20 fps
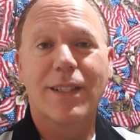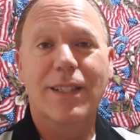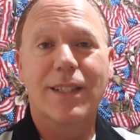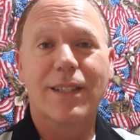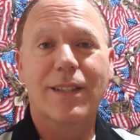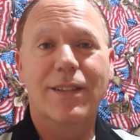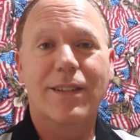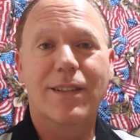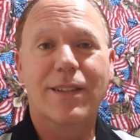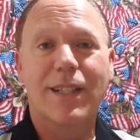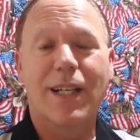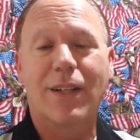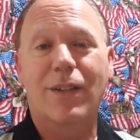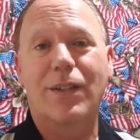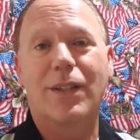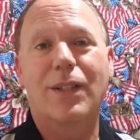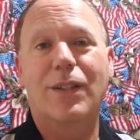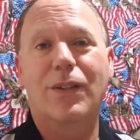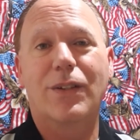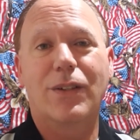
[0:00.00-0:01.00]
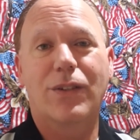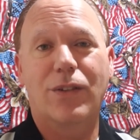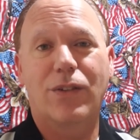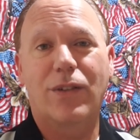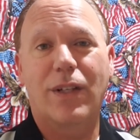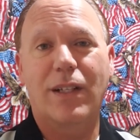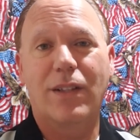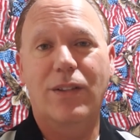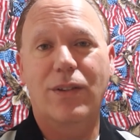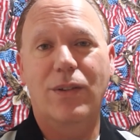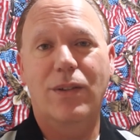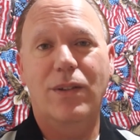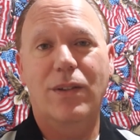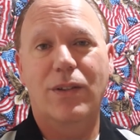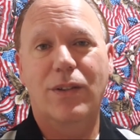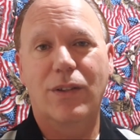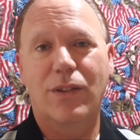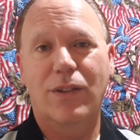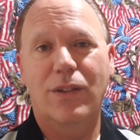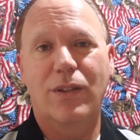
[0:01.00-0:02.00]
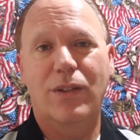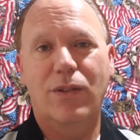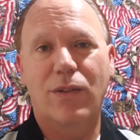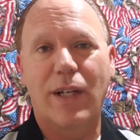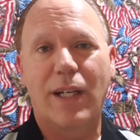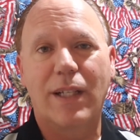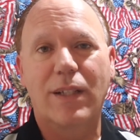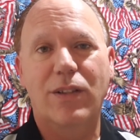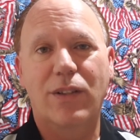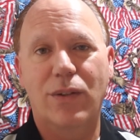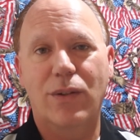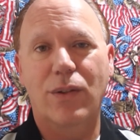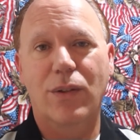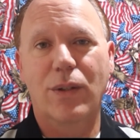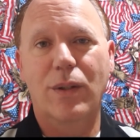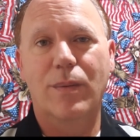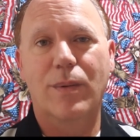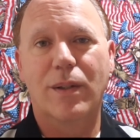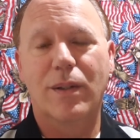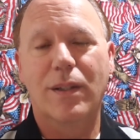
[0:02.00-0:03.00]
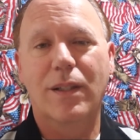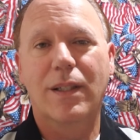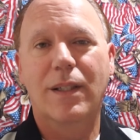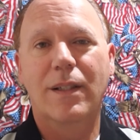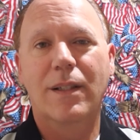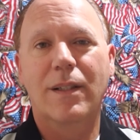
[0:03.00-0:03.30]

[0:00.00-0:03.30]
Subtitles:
is not only going to try to sue Uber